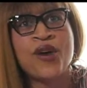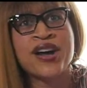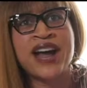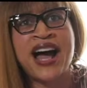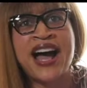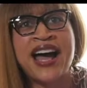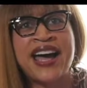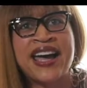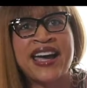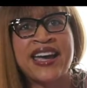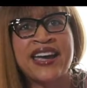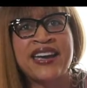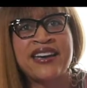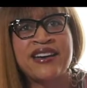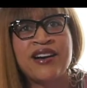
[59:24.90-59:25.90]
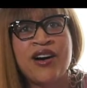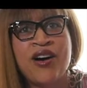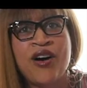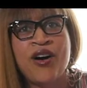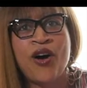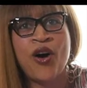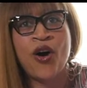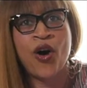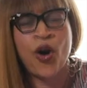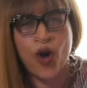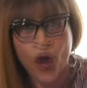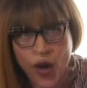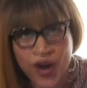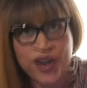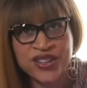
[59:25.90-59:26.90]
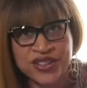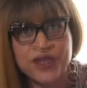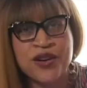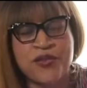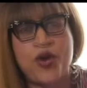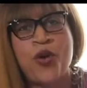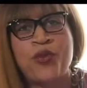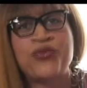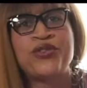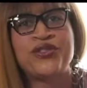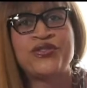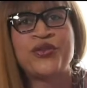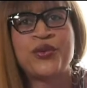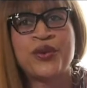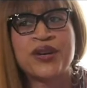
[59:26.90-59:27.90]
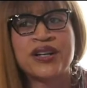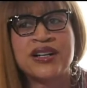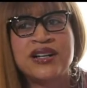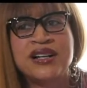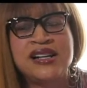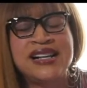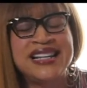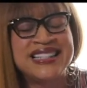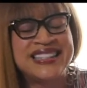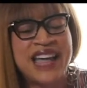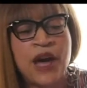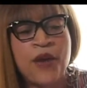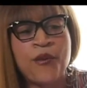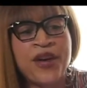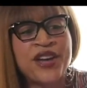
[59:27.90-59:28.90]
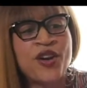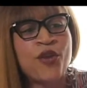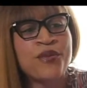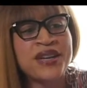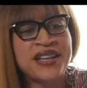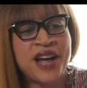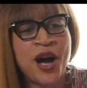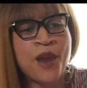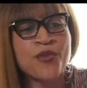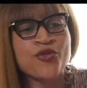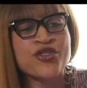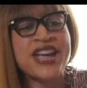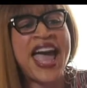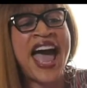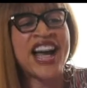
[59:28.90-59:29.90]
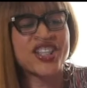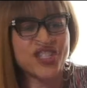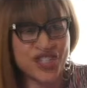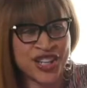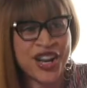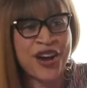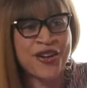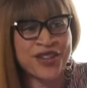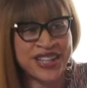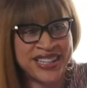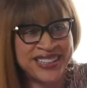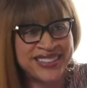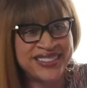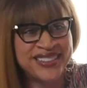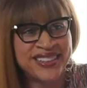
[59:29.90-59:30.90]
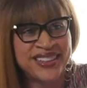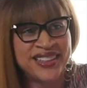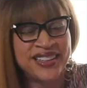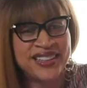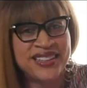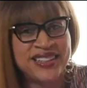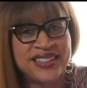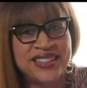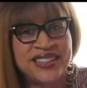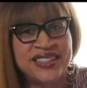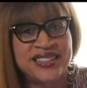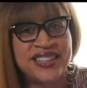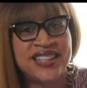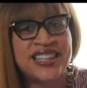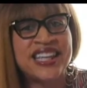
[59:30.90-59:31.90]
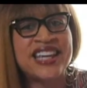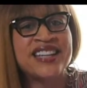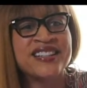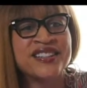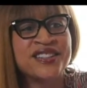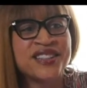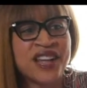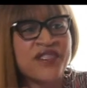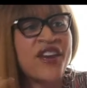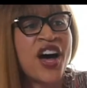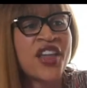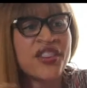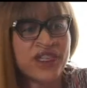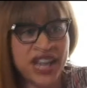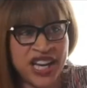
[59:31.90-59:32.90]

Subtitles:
what I also am hopeful for is that we don't become reactionary to the ills of